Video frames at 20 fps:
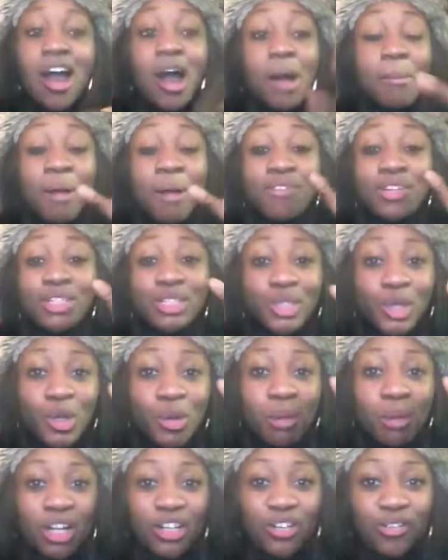I'm having too
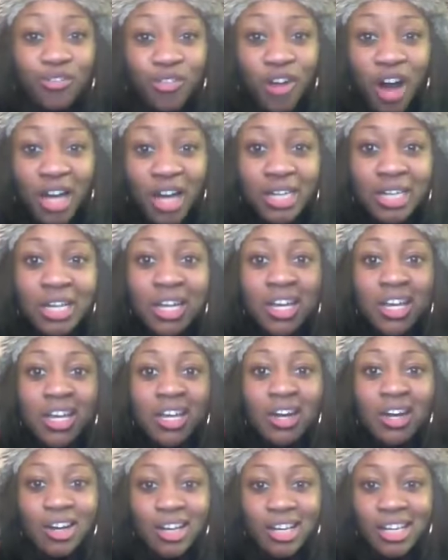much fun
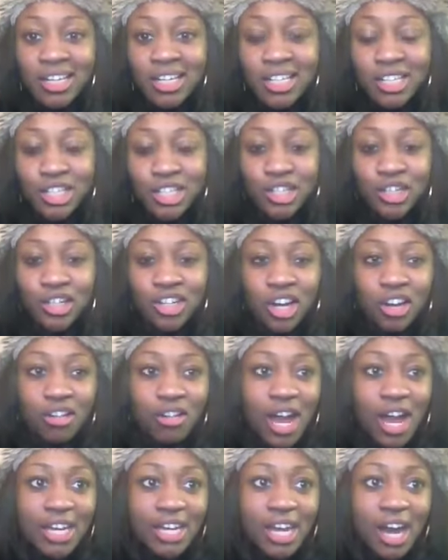in the studio
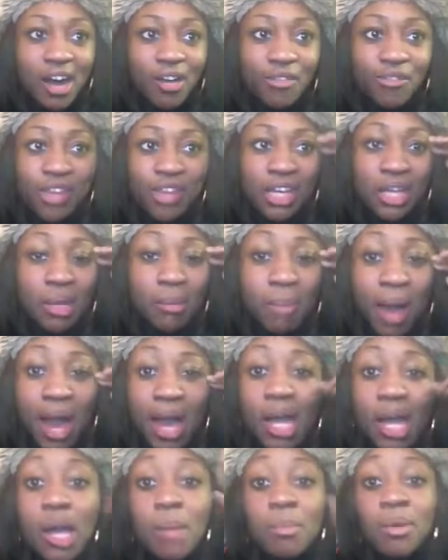right now, thinking
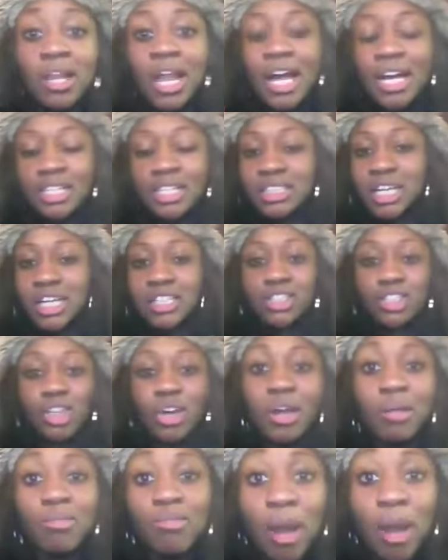back. But like I said,
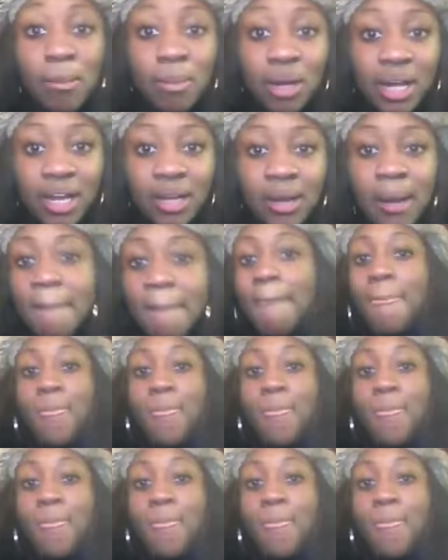sorry, I'm rambling.